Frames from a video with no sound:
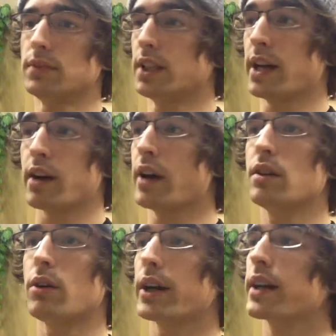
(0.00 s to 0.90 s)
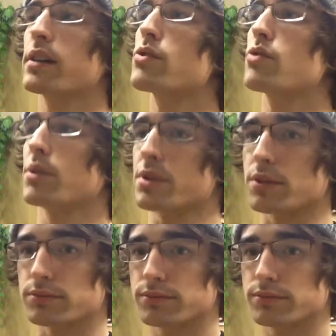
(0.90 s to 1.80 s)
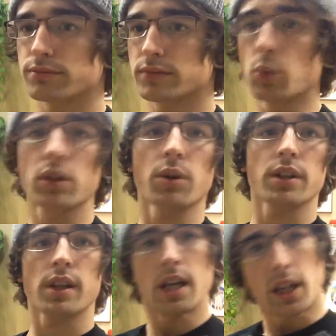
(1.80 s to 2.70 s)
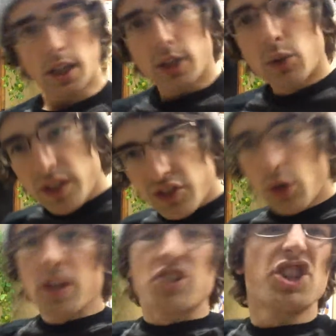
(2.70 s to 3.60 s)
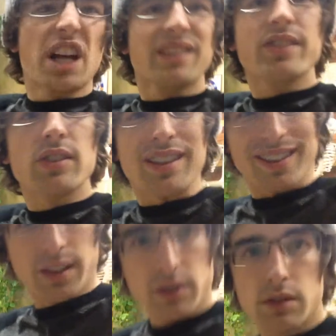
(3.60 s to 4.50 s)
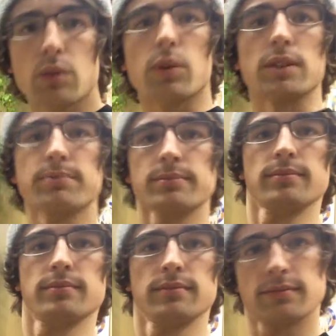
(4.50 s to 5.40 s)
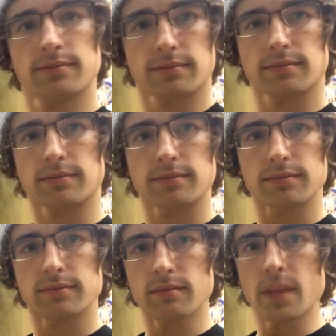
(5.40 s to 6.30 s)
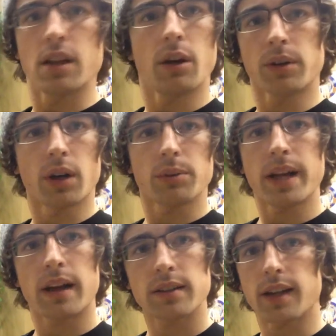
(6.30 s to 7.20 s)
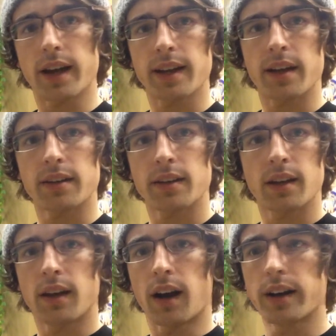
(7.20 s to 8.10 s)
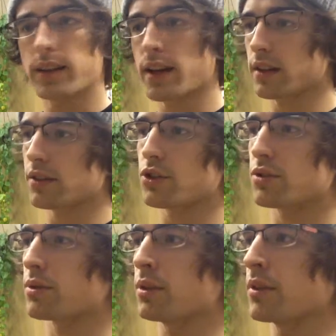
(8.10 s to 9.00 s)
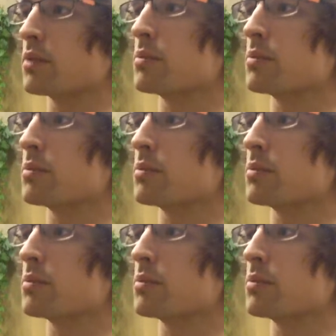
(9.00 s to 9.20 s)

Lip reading: And I know I can't control you. Then let's go to jealousy. That's a good one. You know, in all reality, I can't control the